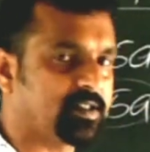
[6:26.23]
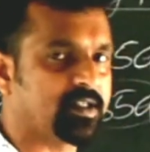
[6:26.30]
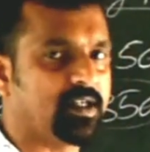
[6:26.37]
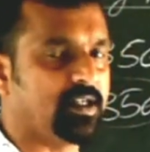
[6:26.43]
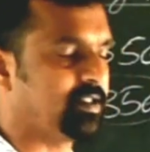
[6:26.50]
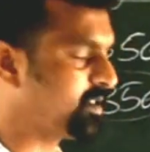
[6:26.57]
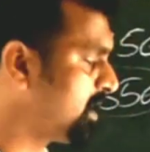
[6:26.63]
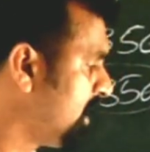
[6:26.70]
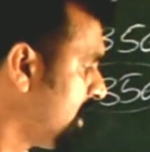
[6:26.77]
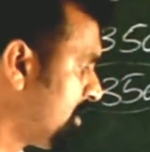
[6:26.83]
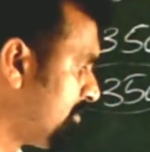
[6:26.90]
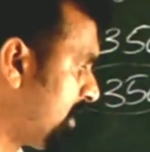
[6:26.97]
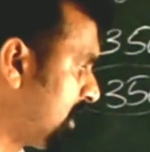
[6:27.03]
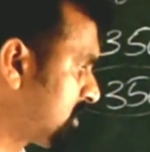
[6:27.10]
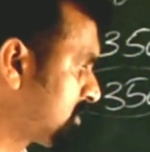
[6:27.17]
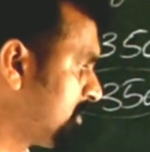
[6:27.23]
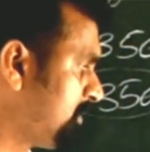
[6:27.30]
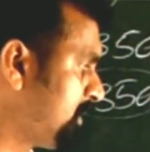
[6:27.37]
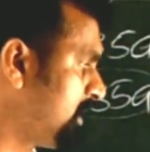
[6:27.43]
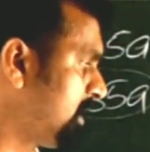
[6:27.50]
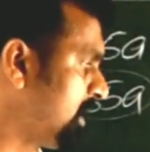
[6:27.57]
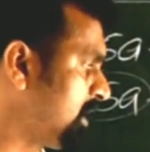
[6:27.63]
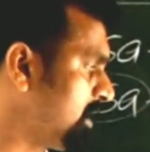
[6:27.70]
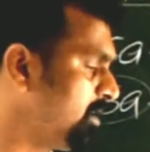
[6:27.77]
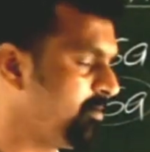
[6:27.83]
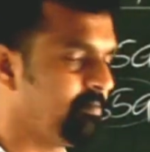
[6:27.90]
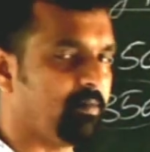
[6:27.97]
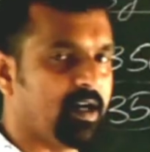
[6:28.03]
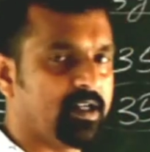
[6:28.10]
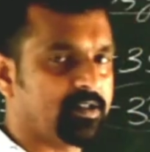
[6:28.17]
that is minus 15
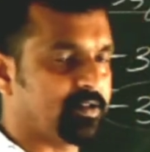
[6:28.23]
and minus